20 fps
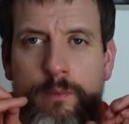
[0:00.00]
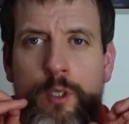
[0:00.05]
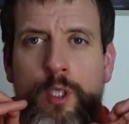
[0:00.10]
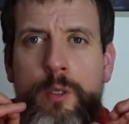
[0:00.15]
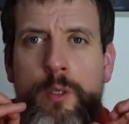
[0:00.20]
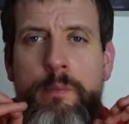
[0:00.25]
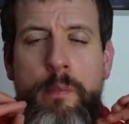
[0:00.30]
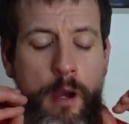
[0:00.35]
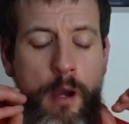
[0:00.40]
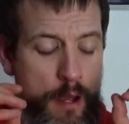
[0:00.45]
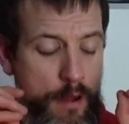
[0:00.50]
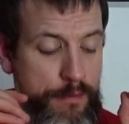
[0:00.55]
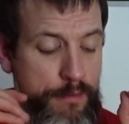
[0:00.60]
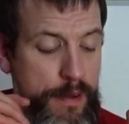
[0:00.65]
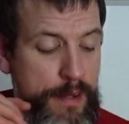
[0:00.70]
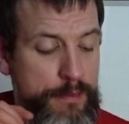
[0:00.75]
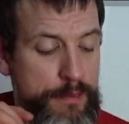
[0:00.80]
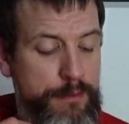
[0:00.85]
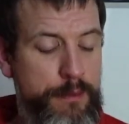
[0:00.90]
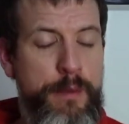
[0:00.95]
just
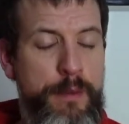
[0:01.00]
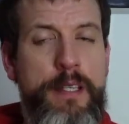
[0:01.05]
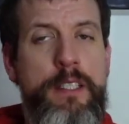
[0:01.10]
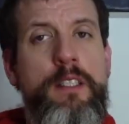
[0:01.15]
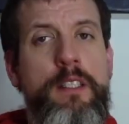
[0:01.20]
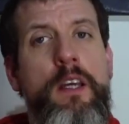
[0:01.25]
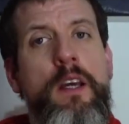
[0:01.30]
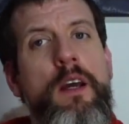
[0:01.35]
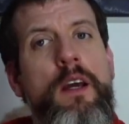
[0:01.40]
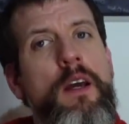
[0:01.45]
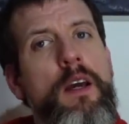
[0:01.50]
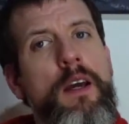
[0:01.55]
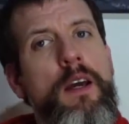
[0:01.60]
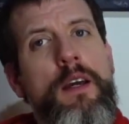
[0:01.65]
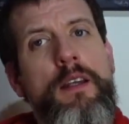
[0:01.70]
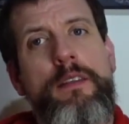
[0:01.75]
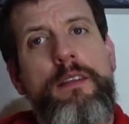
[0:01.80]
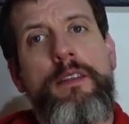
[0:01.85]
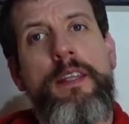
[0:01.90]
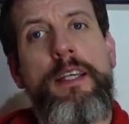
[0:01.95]
perfect for this.
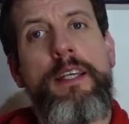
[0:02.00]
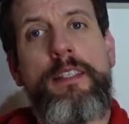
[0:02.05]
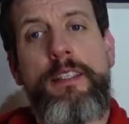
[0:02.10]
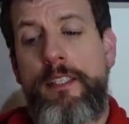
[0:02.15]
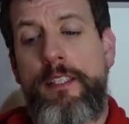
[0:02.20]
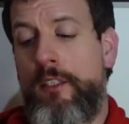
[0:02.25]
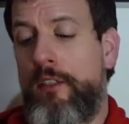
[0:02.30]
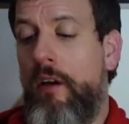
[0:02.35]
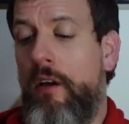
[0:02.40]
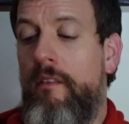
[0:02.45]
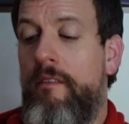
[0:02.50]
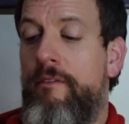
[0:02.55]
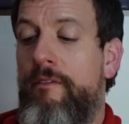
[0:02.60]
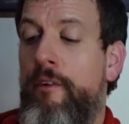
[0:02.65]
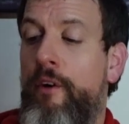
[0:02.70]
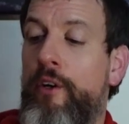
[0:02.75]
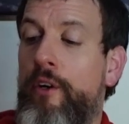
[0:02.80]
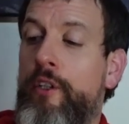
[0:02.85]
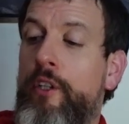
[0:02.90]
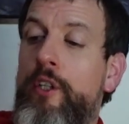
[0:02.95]
This is Tom
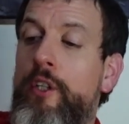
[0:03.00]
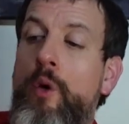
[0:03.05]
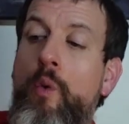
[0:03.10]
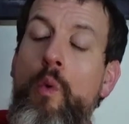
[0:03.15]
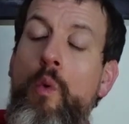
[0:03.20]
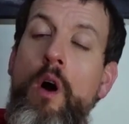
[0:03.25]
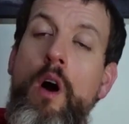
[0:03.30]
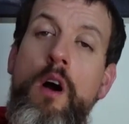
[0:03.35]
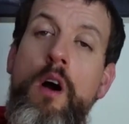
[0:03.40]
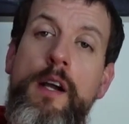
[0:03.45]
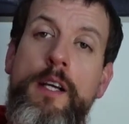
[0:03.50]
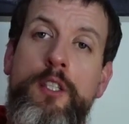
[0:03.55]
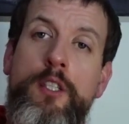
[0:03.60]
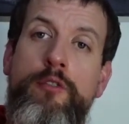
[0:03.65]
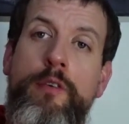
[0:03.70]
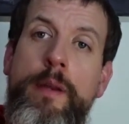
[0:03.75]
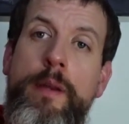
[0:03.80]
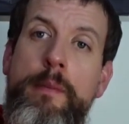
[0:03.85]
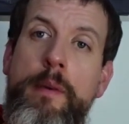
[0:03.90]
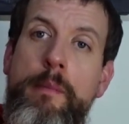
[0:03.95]
Ford Noir
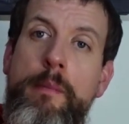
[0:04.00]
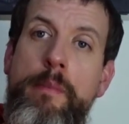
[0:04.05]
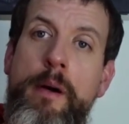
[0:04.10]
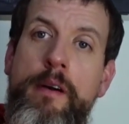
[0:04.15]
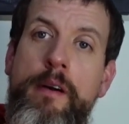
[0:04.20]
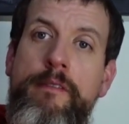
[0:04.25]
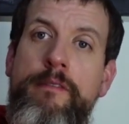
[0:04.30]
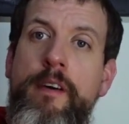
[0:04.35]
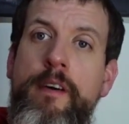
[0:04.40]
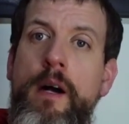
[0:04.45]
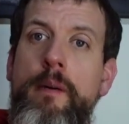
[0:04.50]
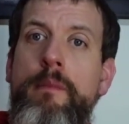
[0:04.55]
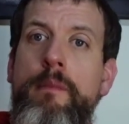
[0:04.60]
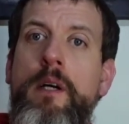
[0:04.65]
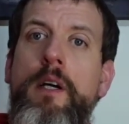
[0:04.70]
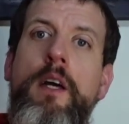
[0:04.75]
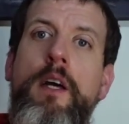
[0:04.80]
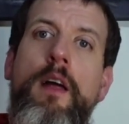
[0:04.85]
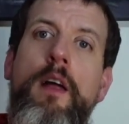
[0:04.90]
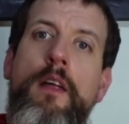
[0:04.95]
Extreme Parfum.
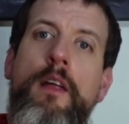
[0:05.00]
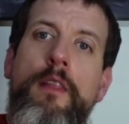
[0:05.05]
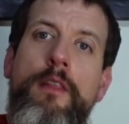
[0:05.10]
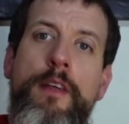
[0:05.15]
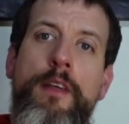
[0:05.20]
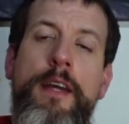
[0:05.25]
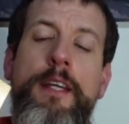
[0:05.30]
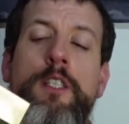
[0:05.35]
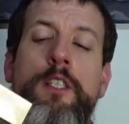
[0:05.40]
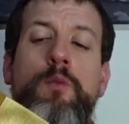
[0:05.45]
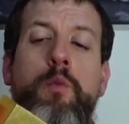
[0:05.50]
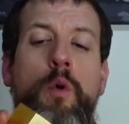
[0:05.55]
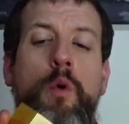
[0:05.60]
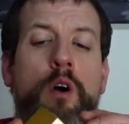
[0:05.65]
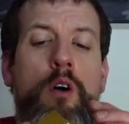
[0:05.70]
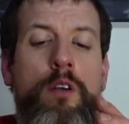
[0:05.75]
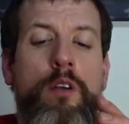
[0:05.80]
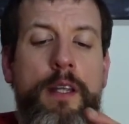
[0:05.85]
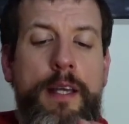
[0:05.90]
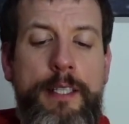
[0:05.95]
This
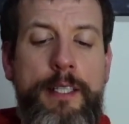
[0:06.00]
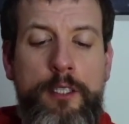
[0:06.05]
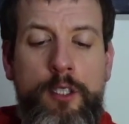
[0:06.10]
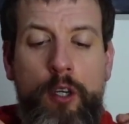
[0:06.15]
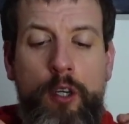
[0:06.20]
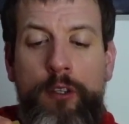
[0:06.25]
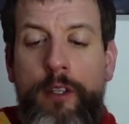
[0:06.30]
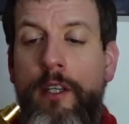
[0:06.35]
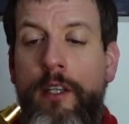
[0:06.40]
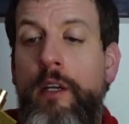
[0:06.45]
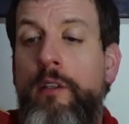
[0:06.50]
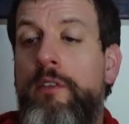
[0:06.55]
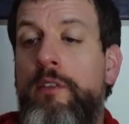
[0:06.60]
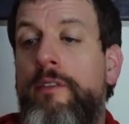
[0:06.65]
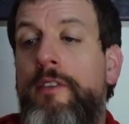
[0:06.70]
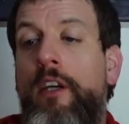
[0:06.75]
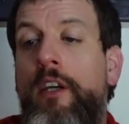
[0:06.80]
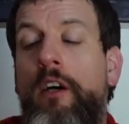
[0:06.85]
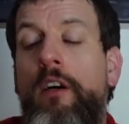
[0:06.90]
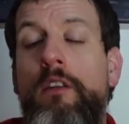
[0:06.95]
one has got the notes
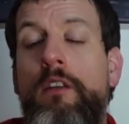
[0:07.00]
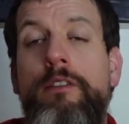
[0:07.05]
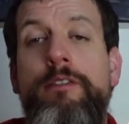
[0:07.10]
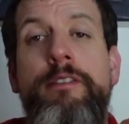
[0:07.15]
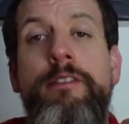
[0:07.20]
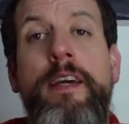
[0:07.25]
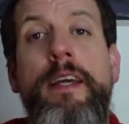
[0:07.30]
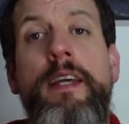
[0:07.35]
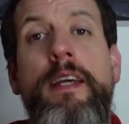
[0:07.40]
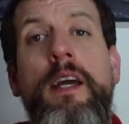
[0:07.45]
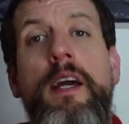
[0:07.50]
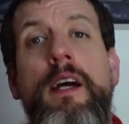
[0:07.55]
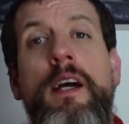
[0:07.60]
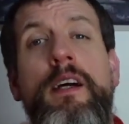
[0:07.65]
of Kulfi,